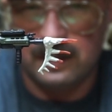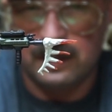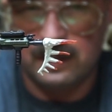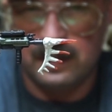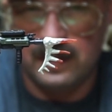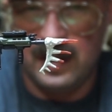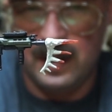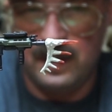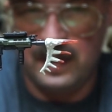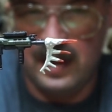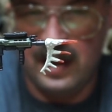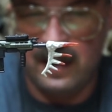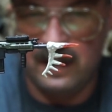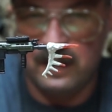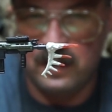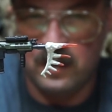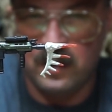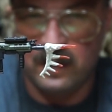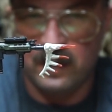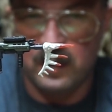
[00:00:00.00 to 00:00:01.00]
maybe
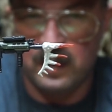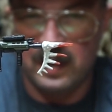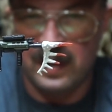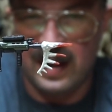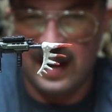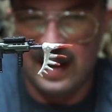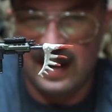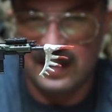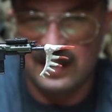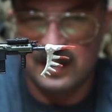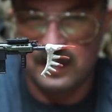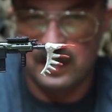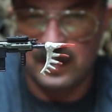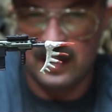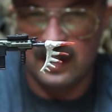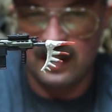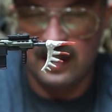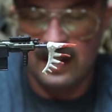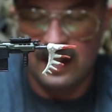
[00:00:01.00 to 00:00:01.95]
have more of a blast, but